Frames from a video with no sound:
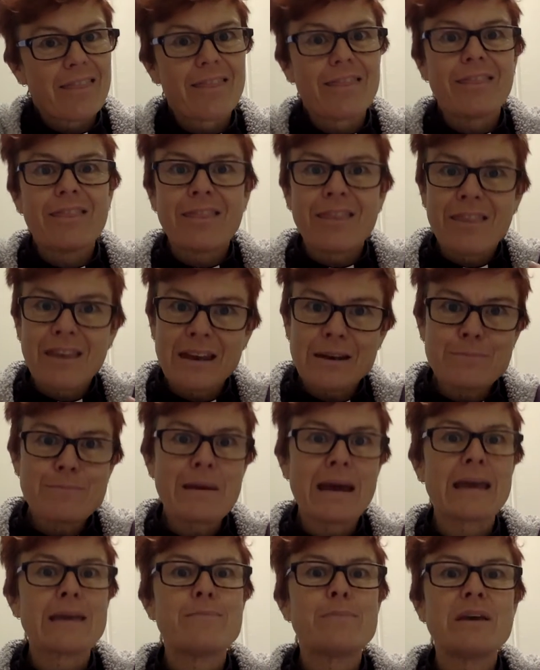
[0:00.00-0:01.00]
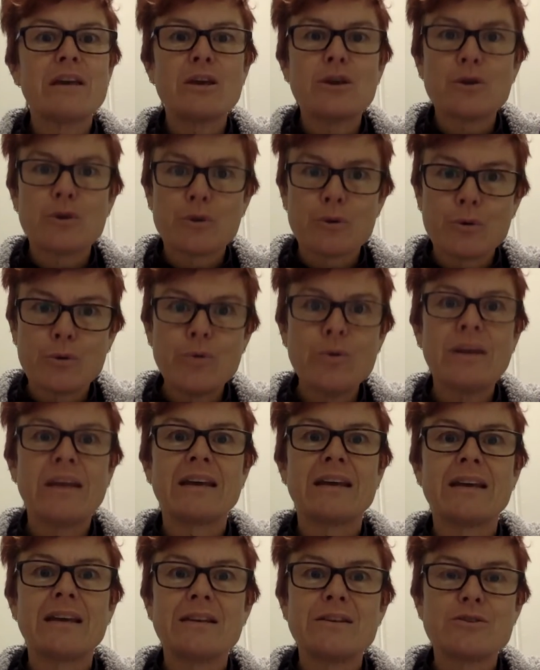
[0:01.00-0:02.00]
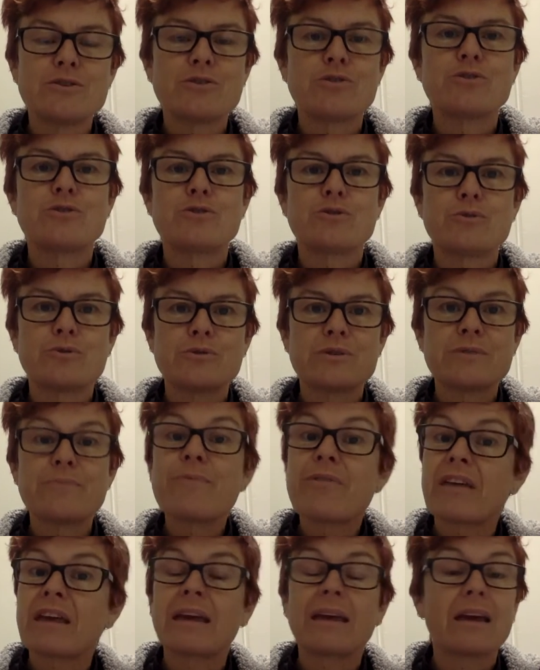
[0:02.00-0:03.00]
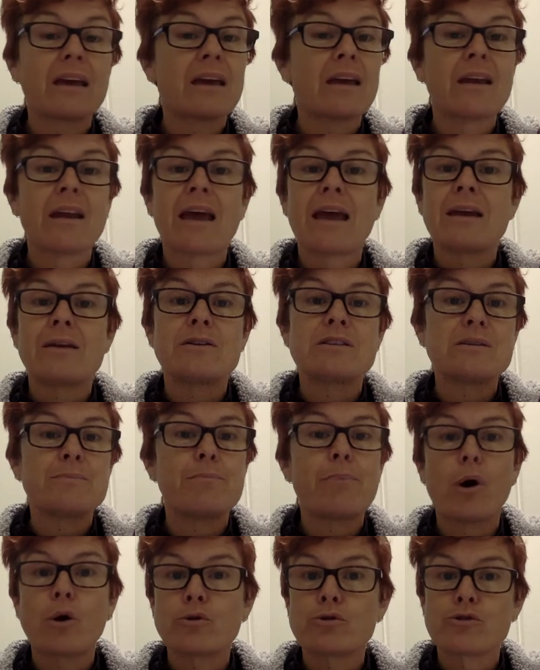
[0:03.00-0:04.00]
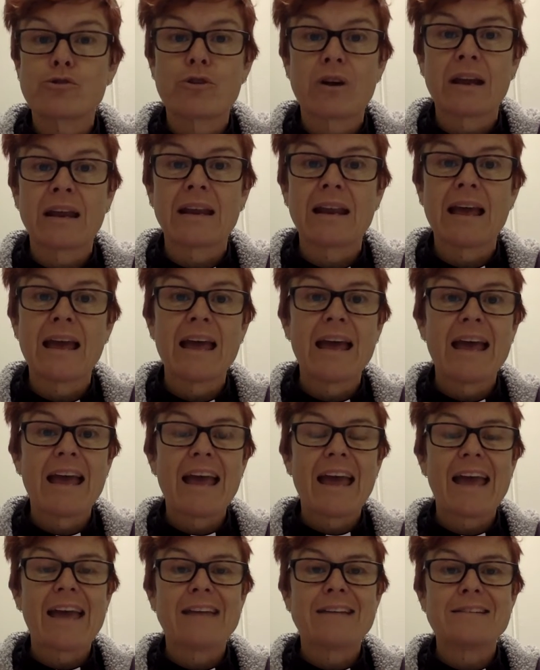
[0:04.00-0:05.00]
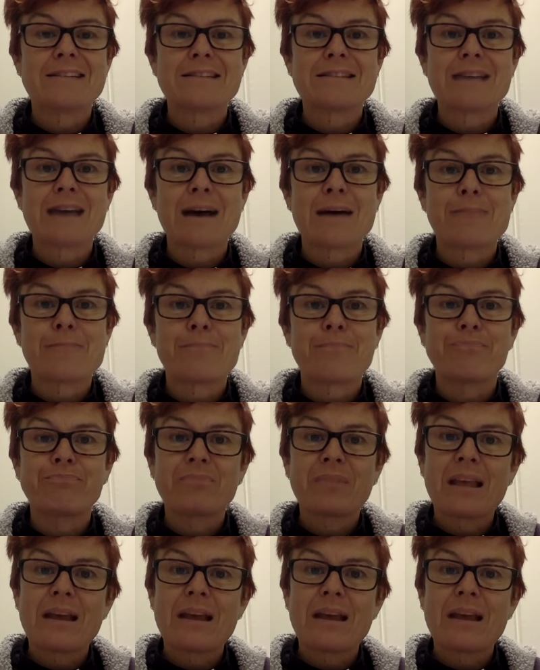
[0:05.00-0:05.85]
then maybe you need to do some thinking and some pondering and some